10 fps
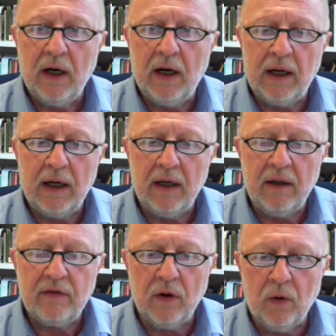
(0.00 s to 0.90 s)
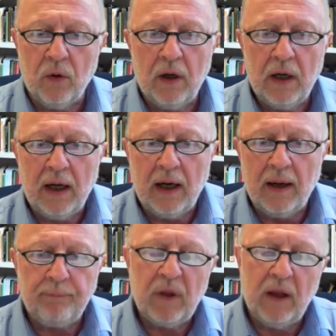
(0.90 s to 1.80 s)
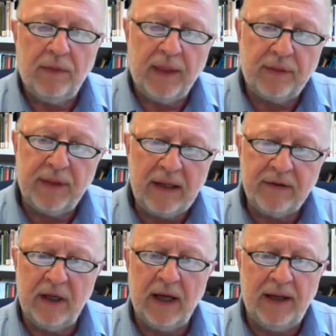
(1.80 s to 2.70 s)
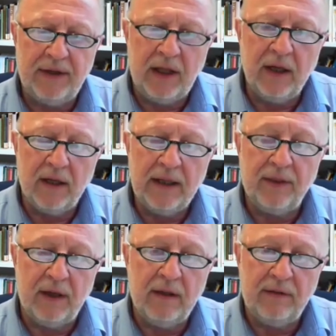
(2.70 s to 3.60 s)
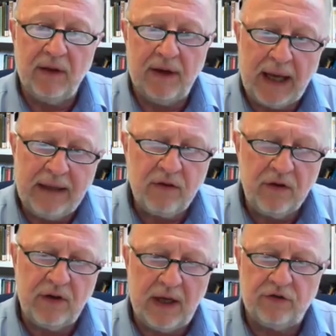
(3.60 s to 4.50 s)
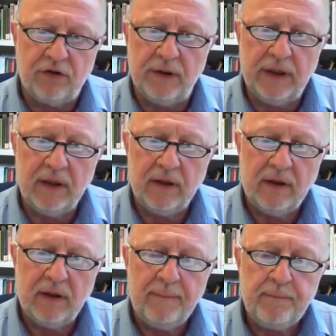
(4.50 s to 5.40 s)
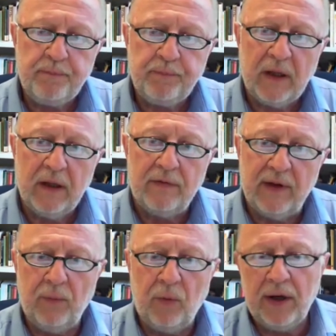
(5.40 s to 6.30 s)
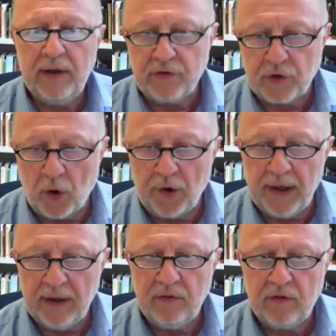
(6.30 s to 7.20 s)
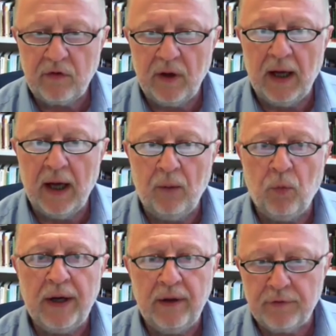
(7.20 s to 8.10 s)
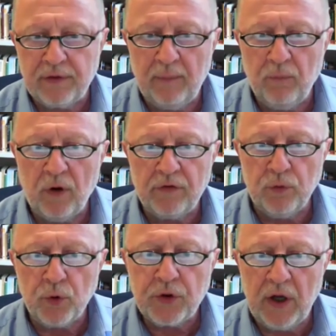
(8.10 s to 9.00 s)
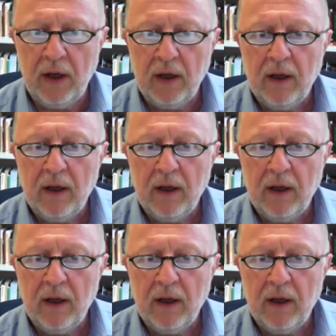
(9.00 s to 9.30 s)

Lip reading: The Celtic idea in the 19th century, there were historians, one of them was Wutte,